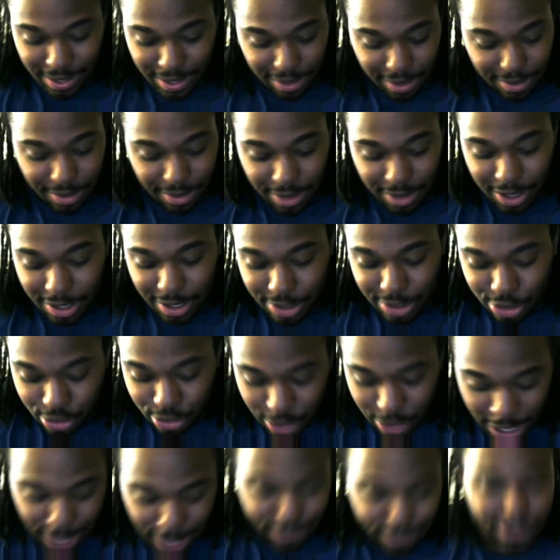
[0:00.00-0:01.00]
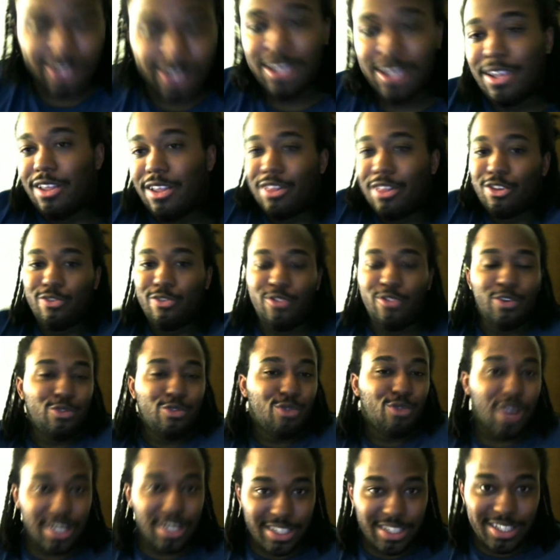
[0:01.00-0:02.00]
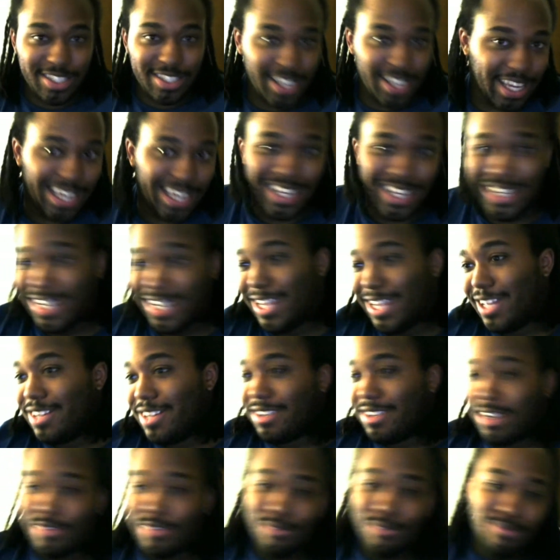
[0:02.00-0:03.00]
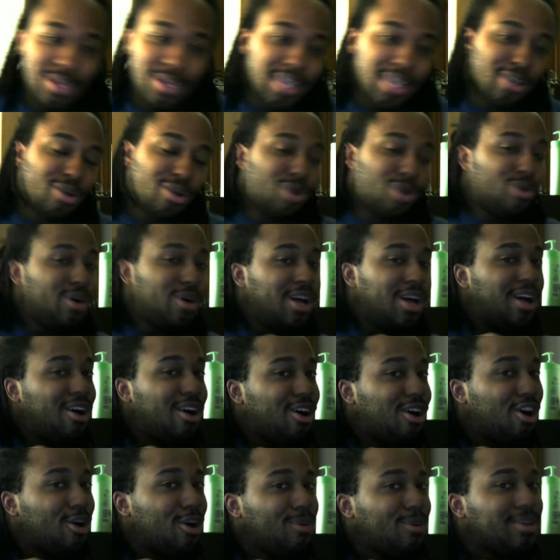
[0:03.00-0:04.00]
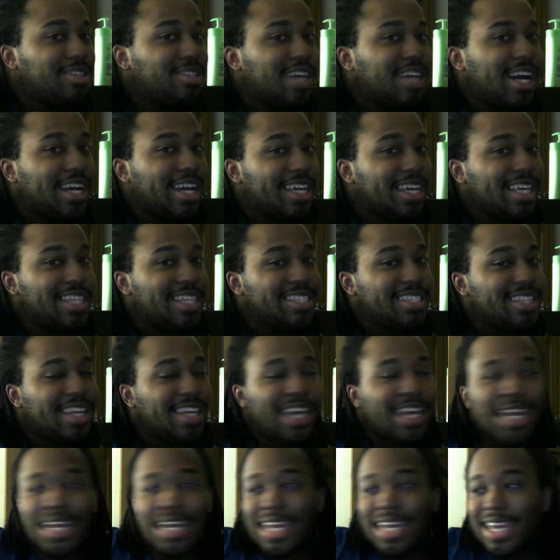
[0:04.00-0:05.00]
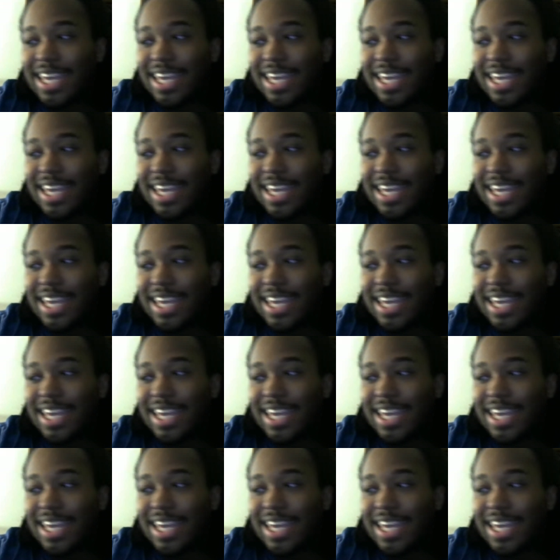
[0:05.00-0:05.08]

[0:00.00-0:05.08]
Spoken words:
Law drops. Luffy rushes in. Doflamingo arms hockey his leg.